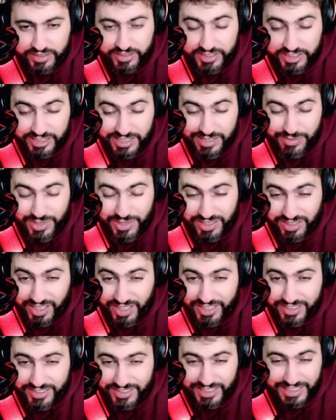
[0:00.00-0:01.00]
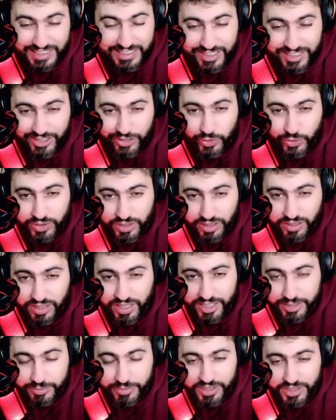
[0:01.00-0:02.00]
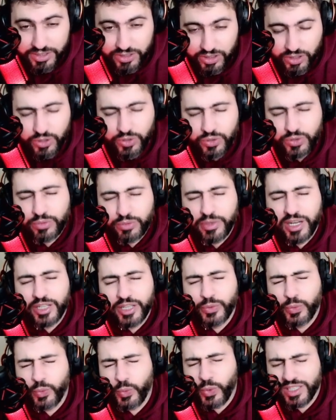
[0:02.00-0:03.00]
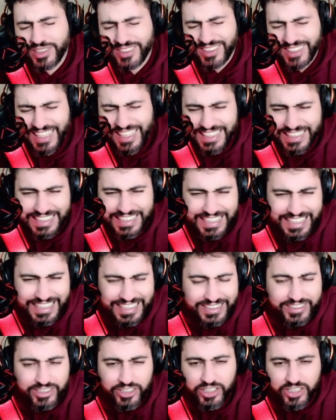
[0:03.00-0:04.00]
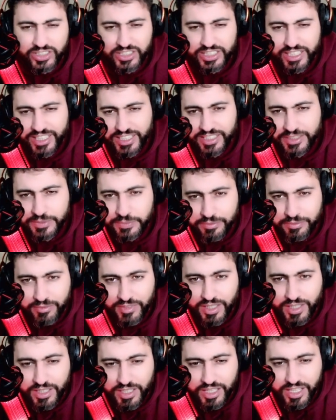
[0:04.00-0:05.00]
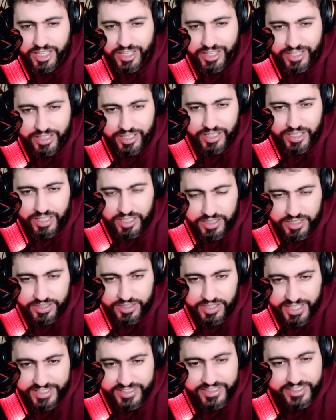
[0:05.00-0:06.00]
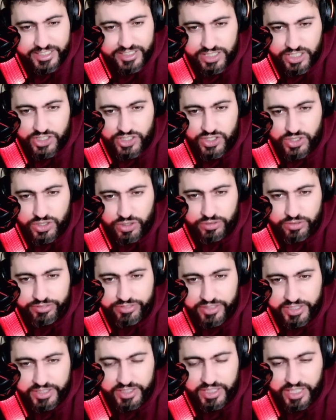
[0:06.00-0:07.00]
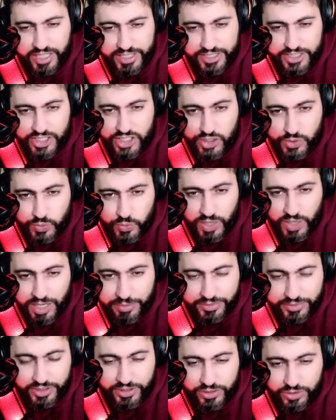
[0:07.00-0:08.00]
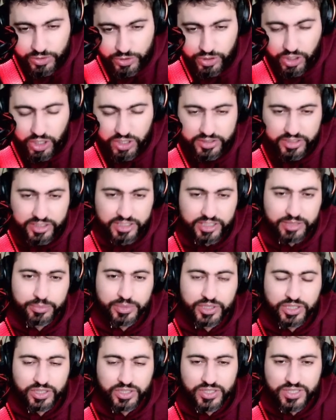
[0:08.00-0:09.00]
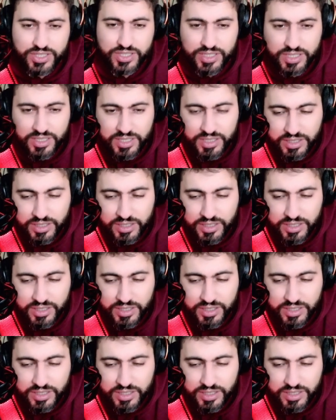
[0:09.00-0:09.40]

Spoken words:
The team relied technically on alignment. Oh my, what a lead. Okay, that lead is so fun. I swapped into Cottony because